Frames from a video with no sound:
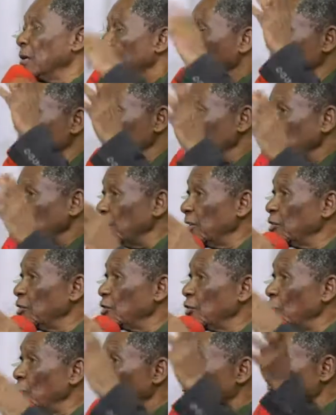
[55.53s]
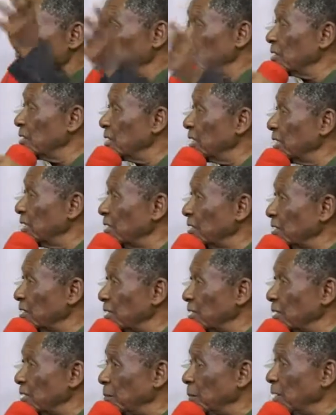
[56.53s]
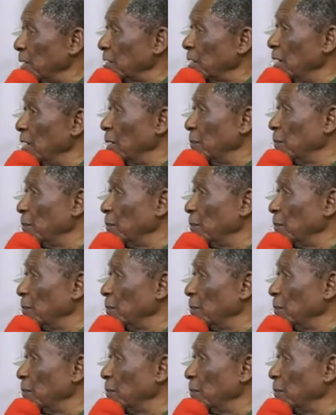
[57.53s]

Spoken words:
so and so who lives in such and such a place,